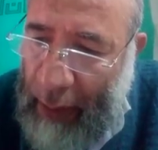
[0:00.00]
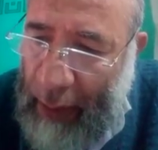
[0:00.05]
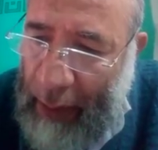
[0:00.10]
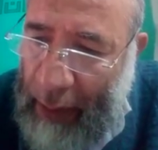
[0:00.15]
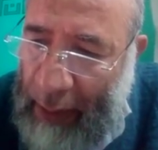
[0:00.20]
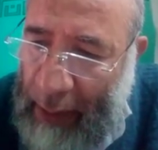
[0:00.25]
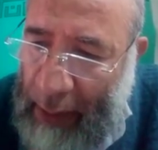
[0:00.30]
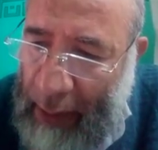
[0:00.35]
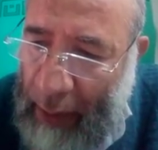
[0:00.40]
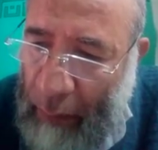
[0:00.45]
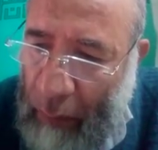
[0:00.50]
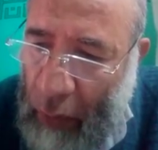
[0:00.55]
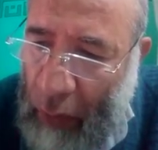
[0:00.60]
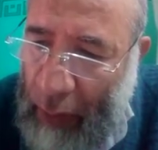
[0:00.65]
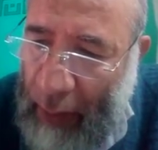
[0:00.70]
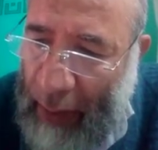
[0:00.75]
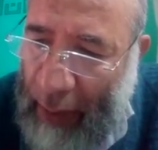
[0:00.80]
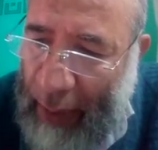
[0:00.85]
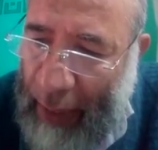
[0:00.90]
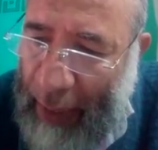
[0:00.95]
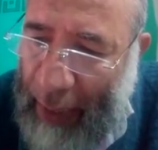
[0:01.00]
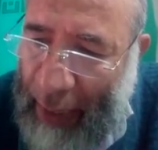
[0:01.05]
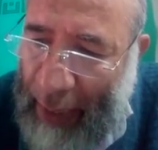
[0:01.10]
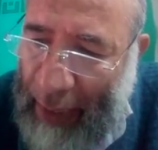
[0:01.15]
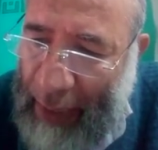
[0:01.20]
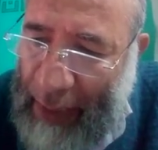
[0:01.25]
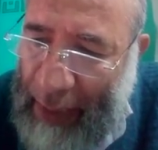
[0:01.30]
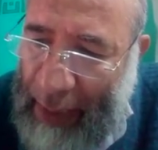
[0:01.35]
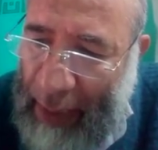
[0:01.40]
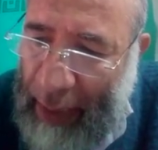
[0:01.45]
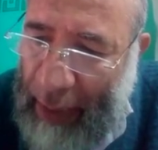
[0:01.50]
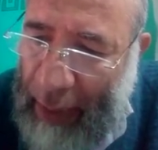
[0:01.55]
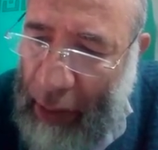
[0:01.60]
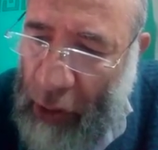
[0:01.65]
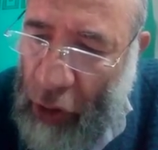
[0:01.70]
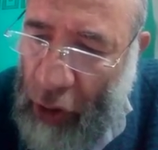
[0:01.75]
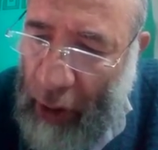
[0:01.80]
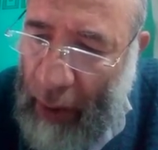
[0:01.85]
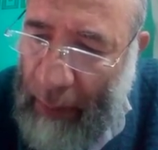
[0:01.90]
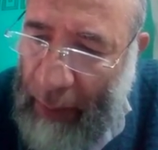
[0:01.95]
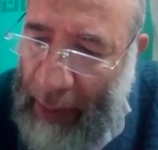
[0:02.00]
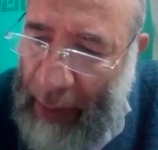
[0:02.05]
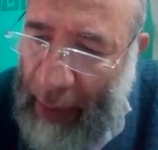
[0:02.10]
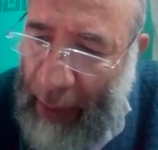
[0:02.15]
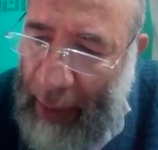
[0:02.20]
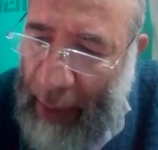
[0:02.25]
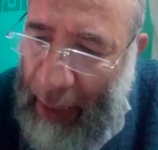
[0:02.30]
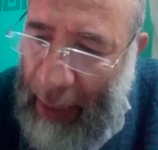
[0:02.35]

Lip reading: the symbol X H capital